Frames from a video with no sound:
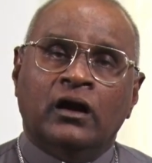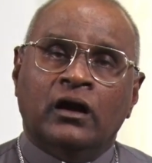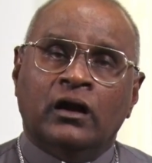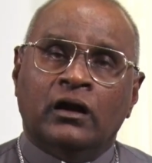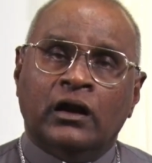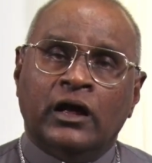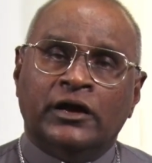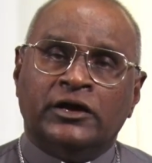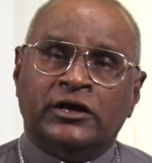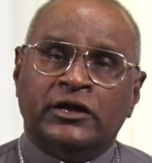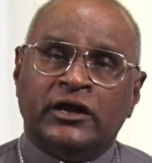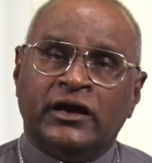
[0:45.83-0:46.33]

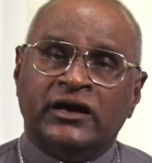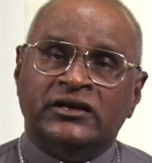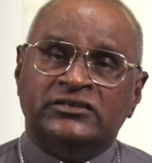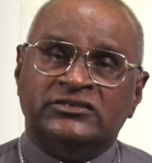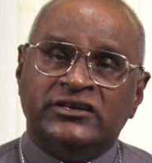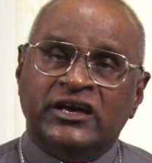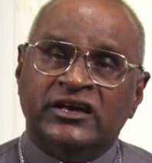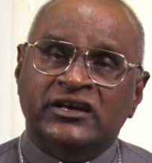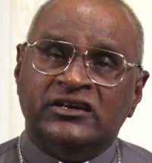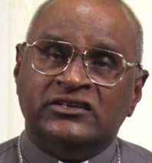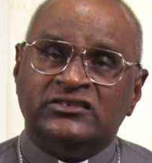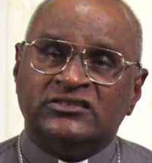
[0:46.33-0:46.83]
Like in
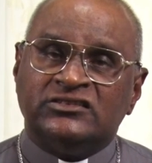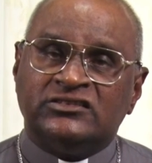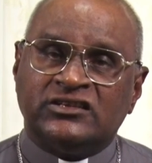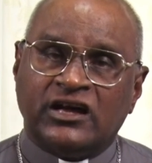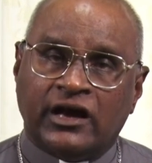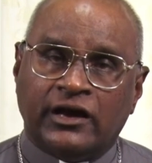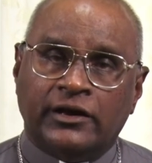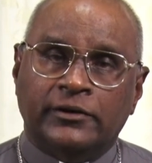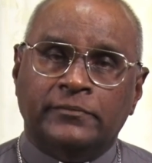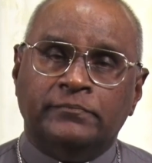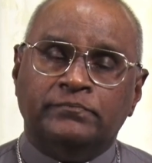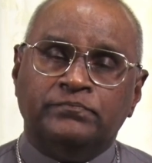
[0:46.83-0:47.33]
Isaiah's
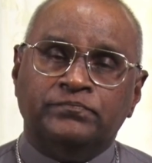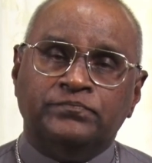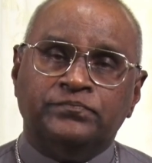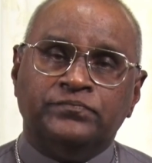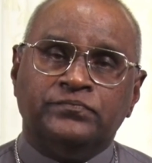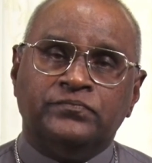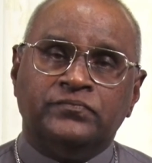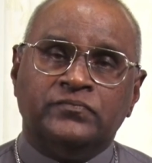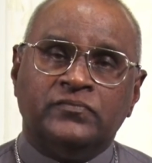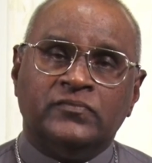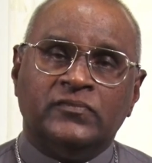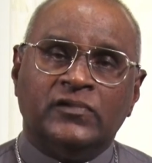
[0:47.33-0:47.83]
time,
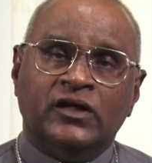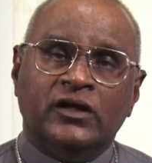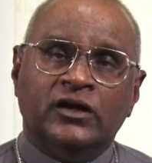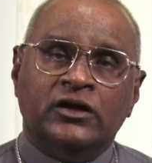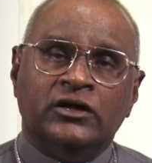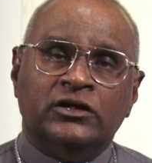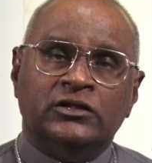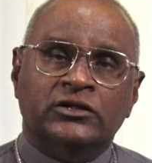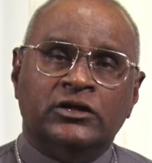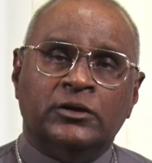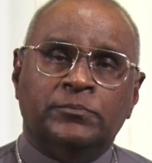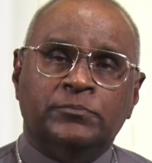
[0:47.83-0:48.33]

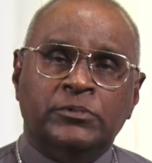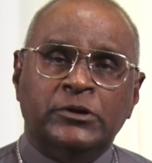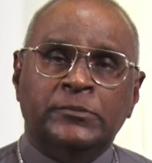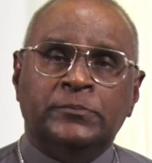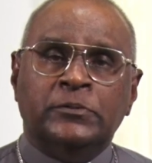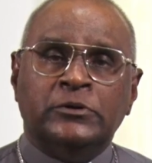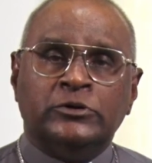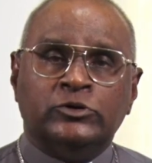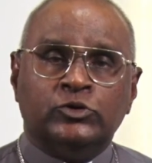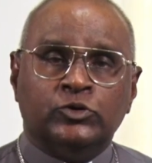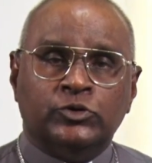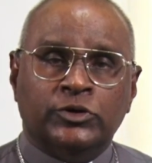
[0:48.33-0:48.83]
the
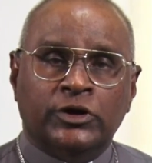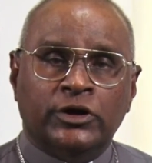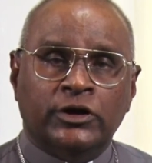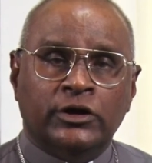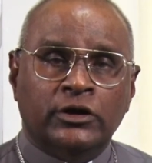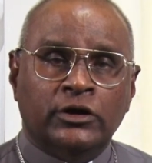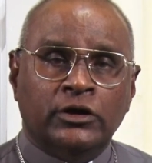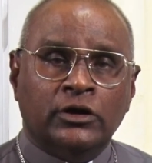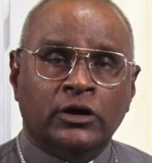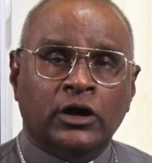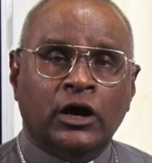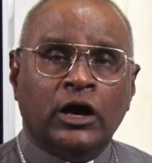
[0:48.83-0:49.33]
people
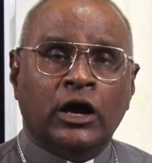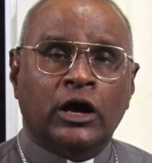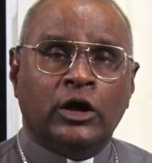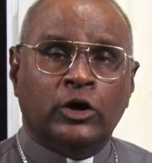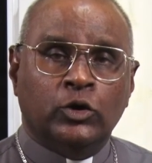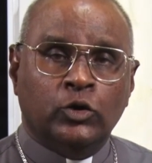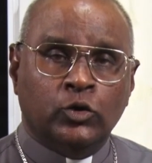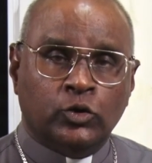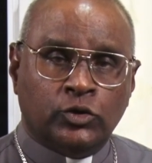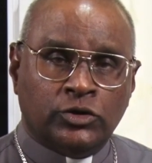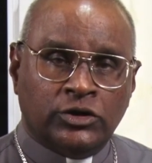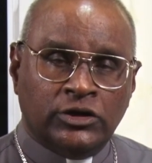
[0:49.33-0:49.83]
today are
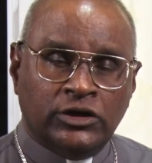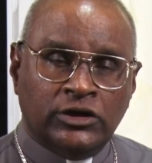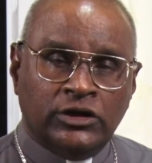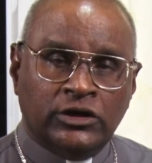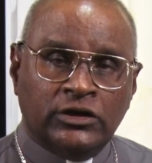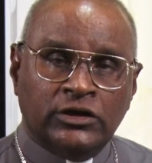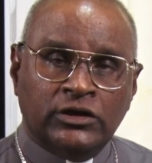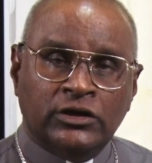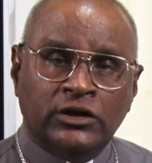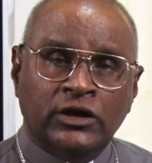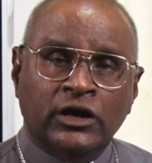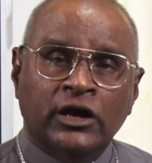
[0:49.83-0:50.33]

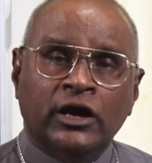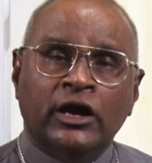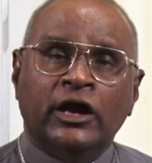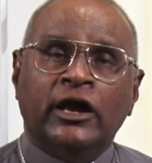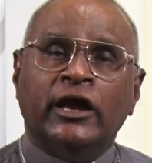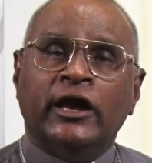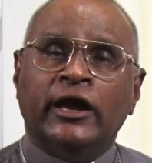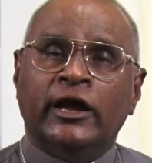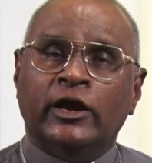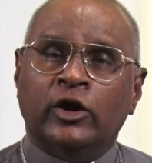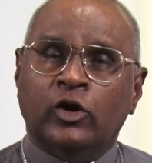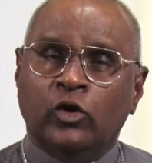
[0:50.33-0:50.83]
looking
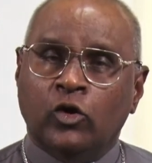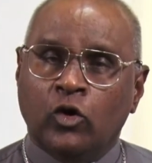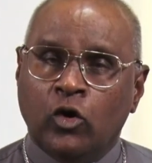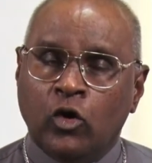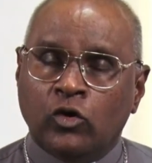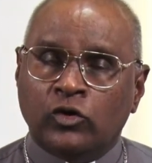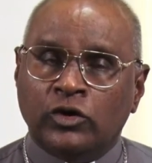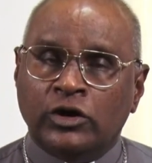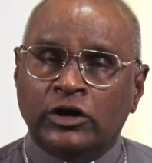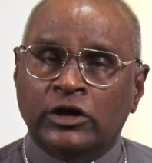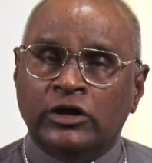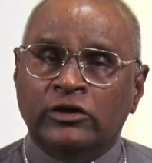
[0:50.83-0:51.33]
and
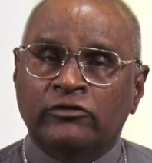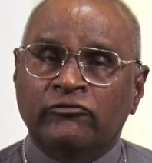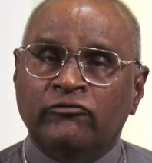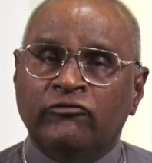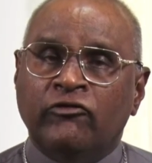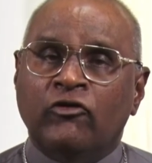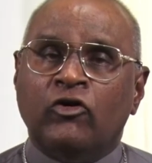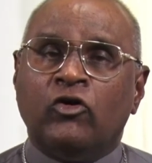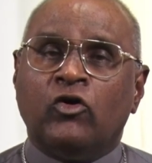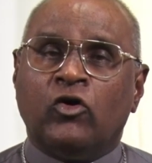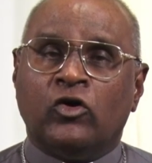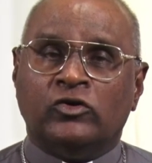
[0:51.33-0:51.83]
longing
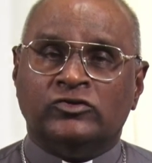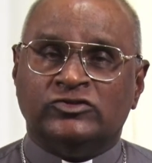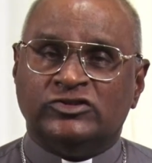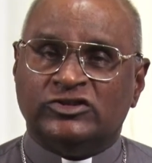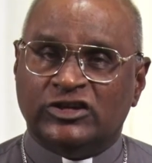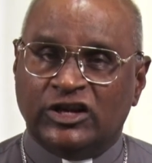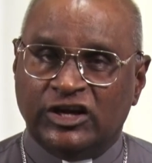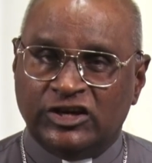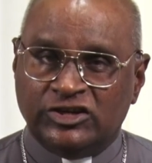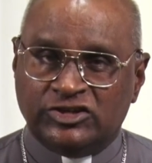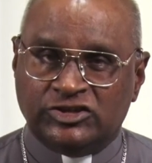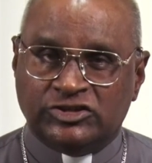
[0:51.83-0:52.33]
for
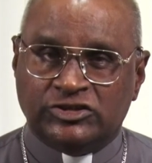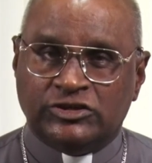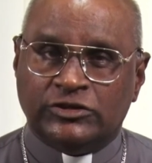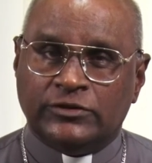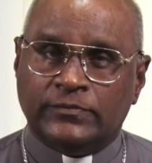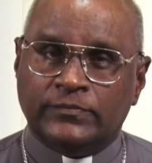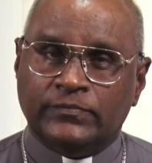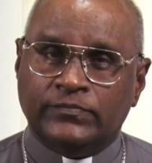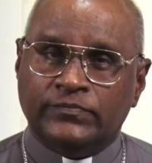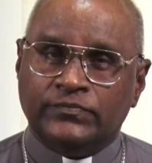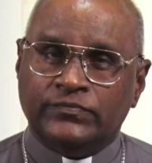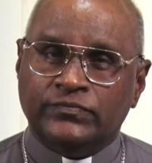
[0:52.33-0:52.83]

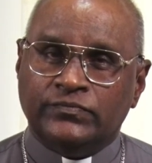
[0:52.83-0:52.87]
consolation.